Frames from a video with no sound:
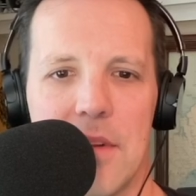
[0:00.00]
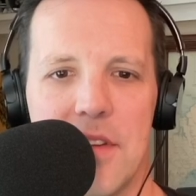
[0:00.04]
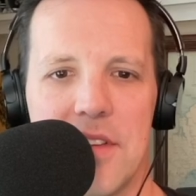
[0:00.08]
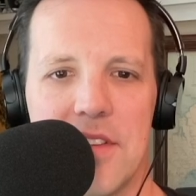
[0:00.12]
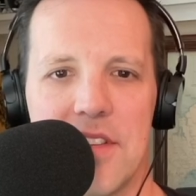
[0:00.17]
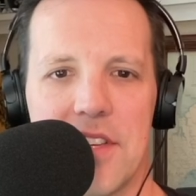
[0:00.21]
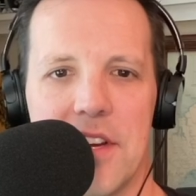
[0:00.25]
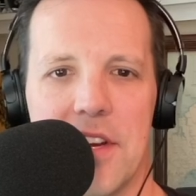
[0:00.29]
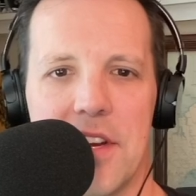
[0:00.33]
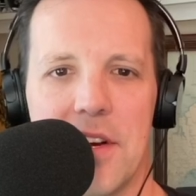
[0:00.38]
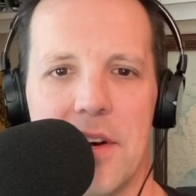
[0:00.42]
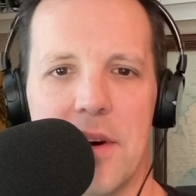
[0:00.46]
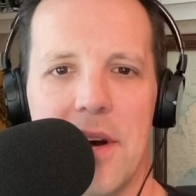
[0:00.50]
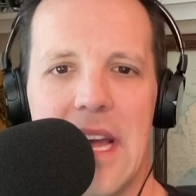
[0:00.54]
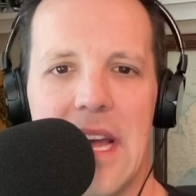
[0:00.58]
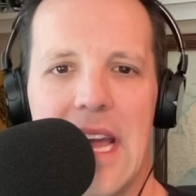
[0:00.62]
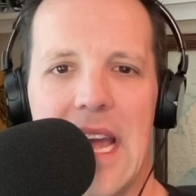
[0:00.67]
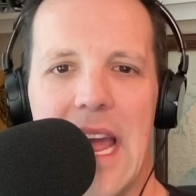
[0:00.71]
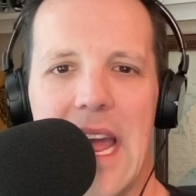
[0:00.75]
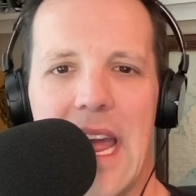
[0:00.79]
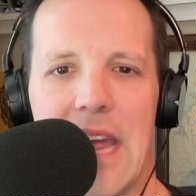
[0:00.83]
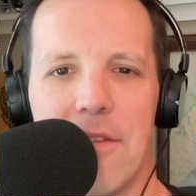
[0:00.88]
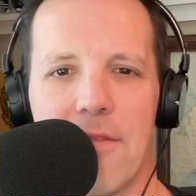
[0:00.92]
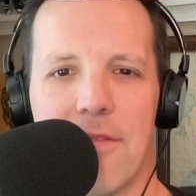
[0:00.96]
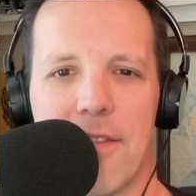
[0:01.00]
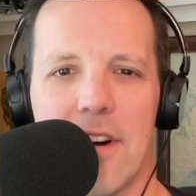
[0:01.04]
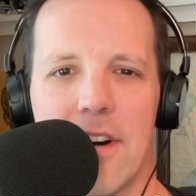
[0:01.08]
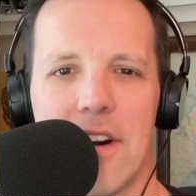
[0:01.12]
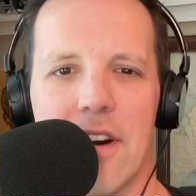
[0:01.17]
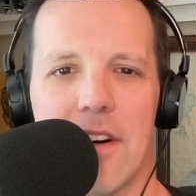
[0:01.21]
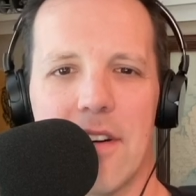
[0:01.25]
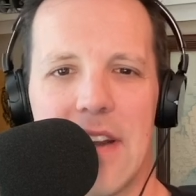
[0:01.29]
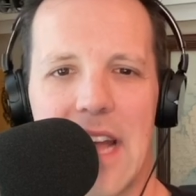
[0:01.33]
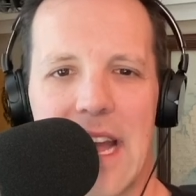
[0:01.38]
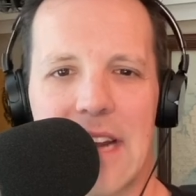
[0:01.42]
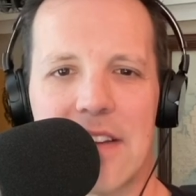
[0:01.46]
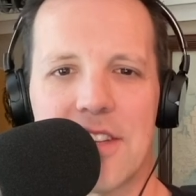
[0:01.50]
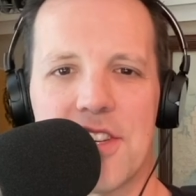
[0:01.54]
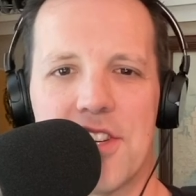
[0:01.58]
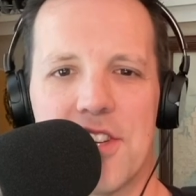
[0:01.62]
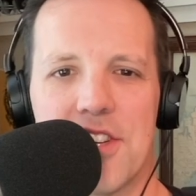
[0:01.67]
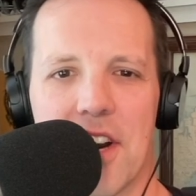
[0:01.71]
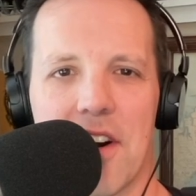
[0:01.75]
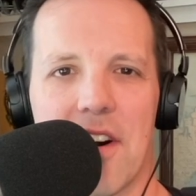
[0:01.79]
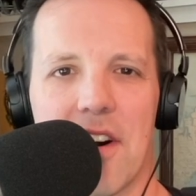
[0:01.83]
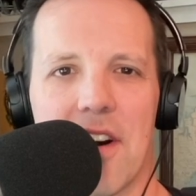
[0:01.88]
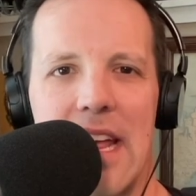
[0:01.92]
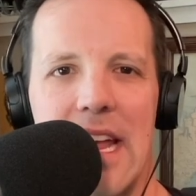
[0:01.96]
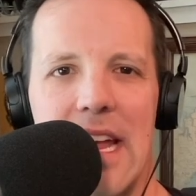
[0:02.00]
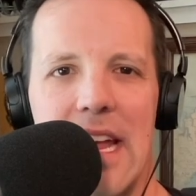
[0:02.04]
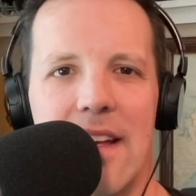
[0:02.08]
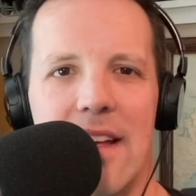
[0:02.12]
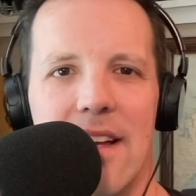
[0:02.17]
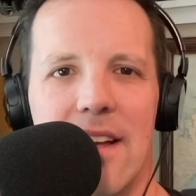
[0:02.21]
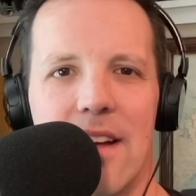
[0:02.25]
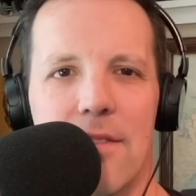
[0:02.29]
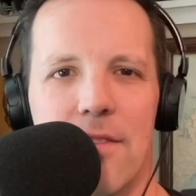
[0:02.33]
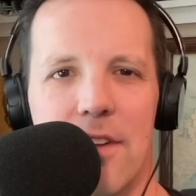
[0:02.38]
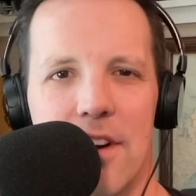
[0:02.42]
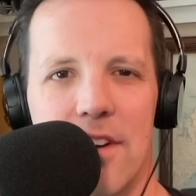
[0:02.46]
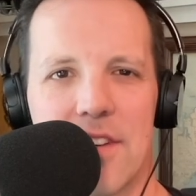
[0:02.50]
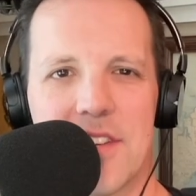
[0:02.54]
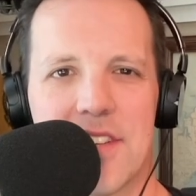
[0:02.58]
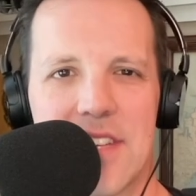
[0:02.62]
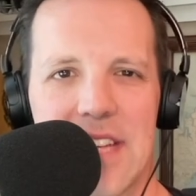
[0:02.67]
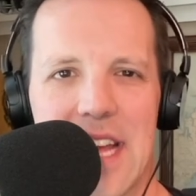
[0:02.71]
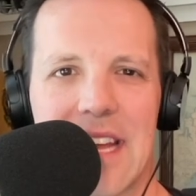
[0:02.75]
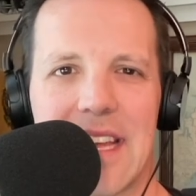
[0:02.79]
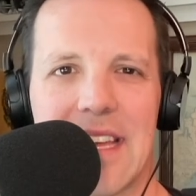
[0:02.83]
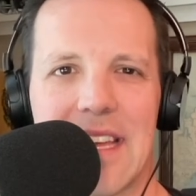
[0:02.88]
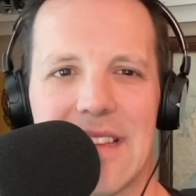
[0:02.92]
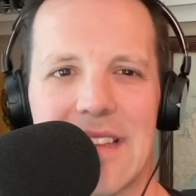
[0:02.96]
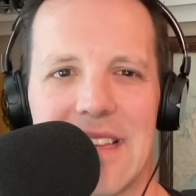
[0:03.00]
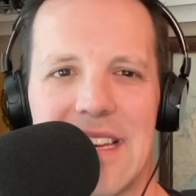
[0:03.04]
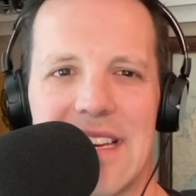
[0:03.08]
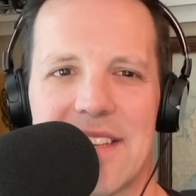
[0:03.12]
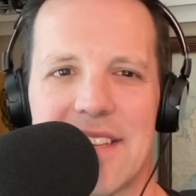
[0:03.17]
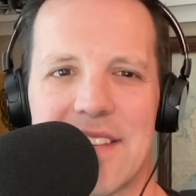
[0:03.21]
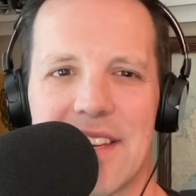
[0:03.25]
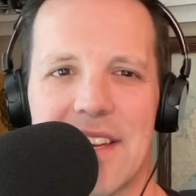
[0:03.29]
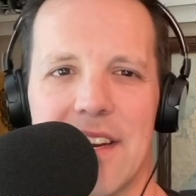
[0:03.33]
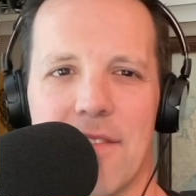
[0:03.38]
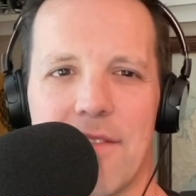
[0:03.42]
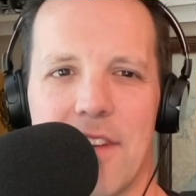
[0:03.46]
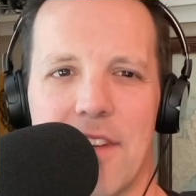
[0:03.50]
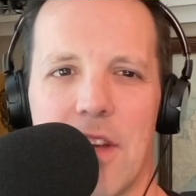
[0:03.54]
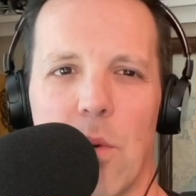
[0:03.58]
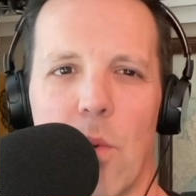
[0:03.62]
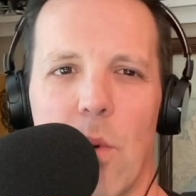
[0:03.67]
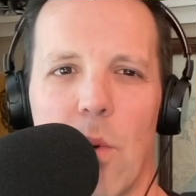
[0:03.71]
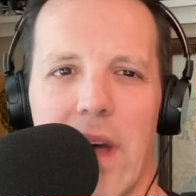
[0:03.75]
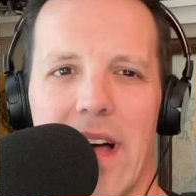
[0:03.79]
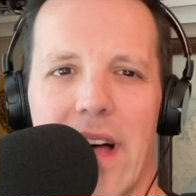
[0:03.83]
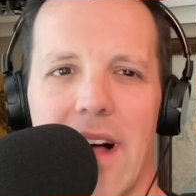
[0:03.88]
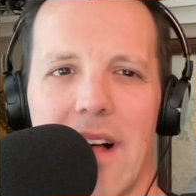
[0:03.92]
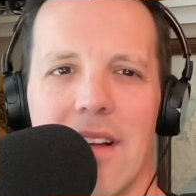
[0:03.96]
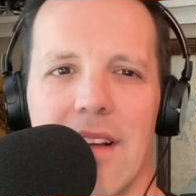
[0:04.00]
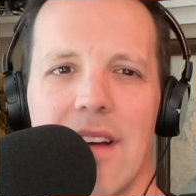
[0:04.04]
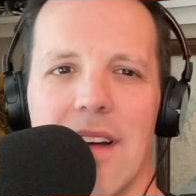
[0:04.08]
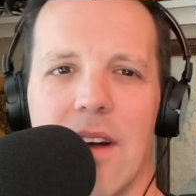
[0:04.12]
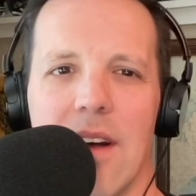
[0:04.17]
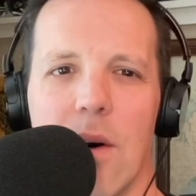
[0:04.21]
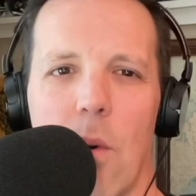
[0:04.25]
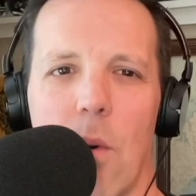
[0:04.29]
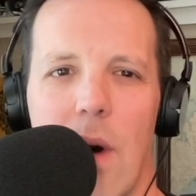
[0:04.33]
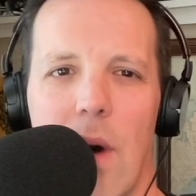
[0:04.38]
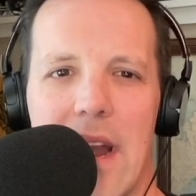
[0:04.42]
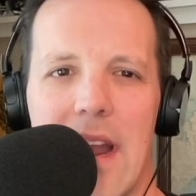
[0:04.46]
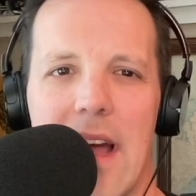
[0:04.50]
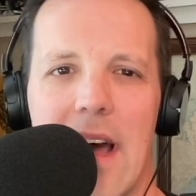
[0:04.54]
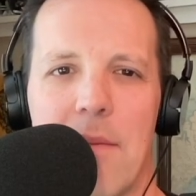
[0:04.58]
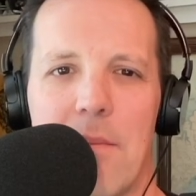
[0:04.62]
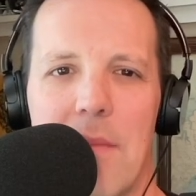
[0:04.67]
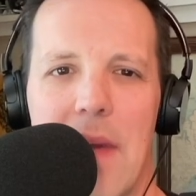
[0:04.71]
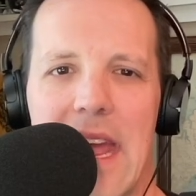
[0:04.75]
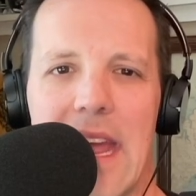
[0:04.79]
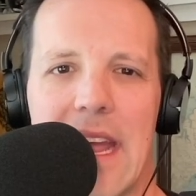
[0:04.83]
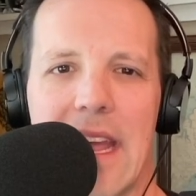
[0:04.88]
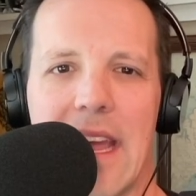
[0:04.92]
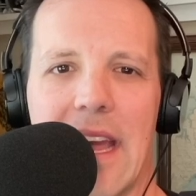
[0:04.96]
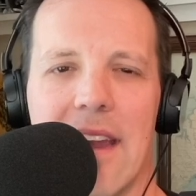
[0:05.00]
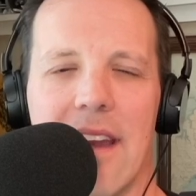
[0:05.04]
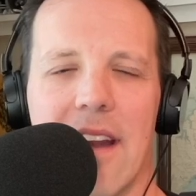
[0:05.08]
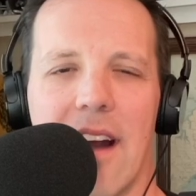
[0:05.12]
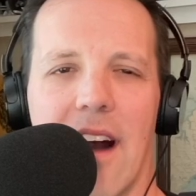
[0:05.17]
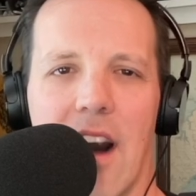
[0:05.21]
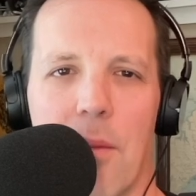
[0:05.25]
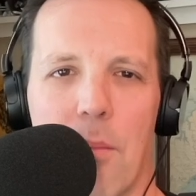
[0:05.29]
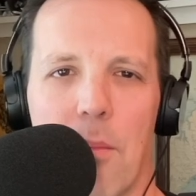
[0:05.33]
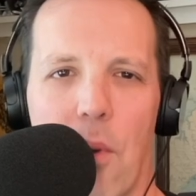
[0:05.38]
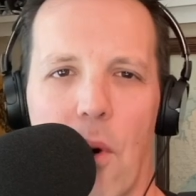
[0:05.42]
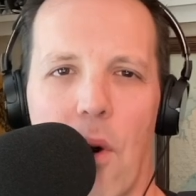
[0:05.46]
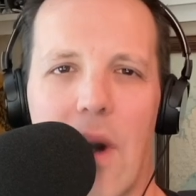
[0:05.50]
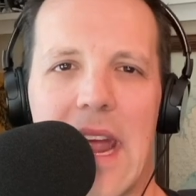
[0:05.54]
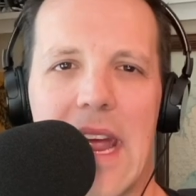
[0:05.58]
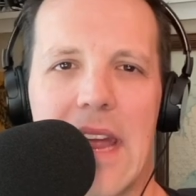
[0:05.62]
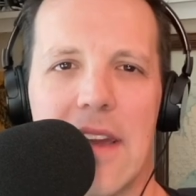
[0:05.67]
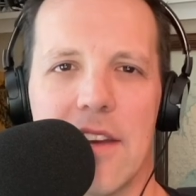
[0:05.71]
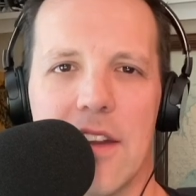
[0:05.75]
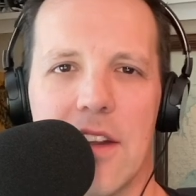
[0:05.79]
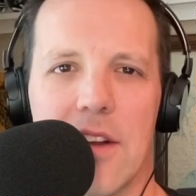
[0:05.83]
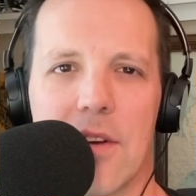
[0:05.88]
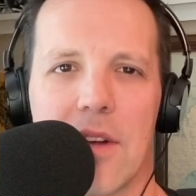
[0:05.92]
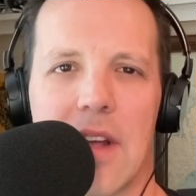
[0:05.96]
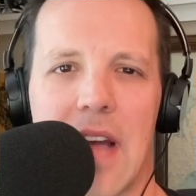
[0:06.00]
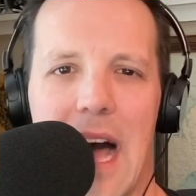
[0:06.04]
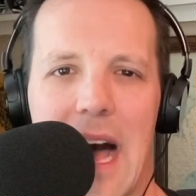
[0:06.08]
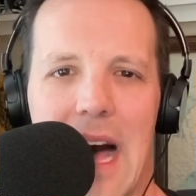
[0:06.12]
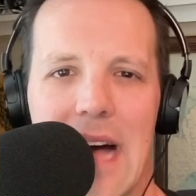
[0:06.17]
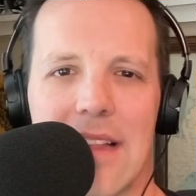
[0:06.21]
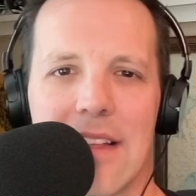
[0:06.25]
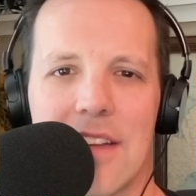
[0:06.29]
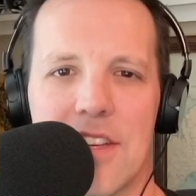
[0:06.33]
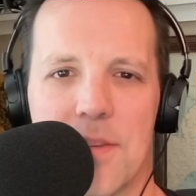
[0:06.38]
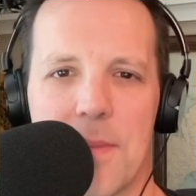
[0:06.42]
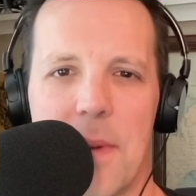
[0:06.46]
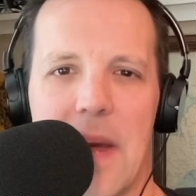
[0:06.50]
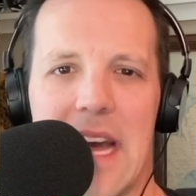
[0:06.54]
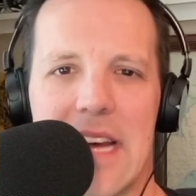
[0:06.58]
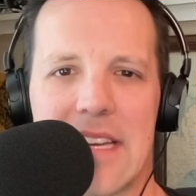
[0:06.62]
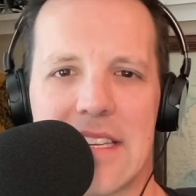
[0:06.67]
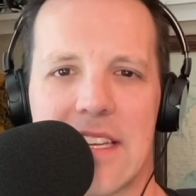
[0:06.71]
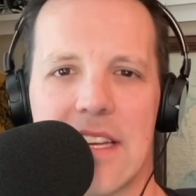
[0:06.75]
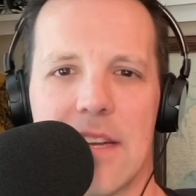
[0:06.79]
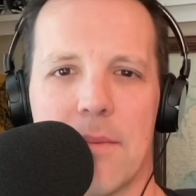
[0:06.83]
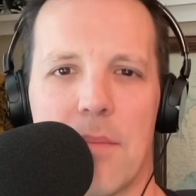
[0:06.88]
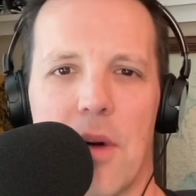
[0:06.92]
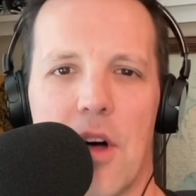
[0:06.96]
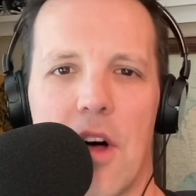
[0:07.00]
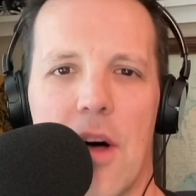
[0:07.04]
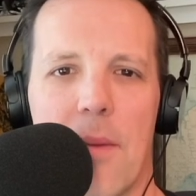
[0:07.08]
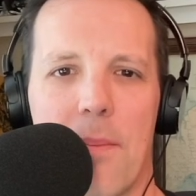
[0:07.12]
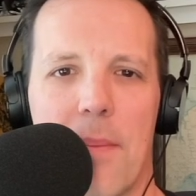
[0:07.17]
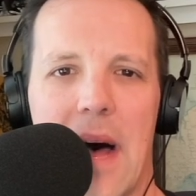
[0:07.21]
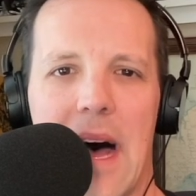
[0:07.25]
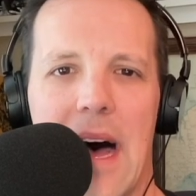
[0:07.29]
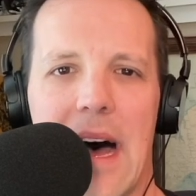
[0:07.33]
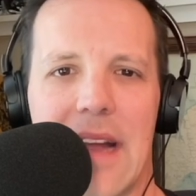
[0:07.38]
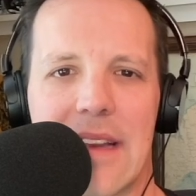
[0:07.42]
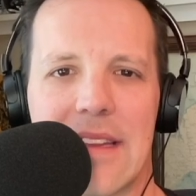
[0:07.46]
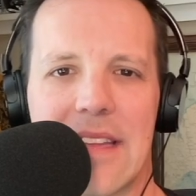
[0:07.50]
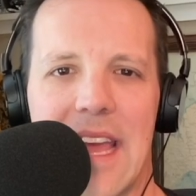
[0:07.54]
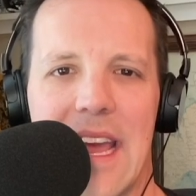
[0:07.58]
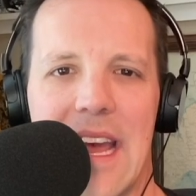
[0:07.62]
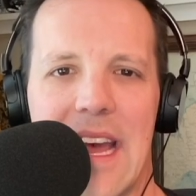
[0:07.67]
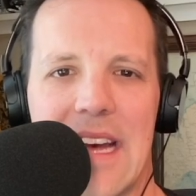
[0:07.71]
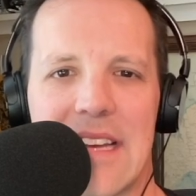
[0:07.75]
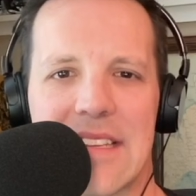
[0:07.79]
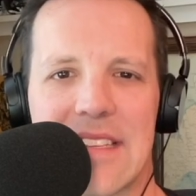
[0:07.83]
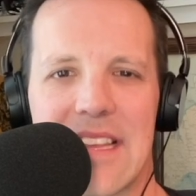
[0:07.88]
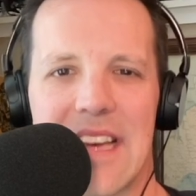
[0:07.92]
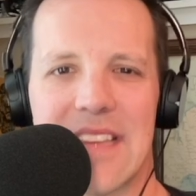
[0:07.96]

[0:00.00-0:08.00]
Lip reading: Mizzou. And for your next journey, for your second listen, if you will, why not make it our brand new college basketball podcast?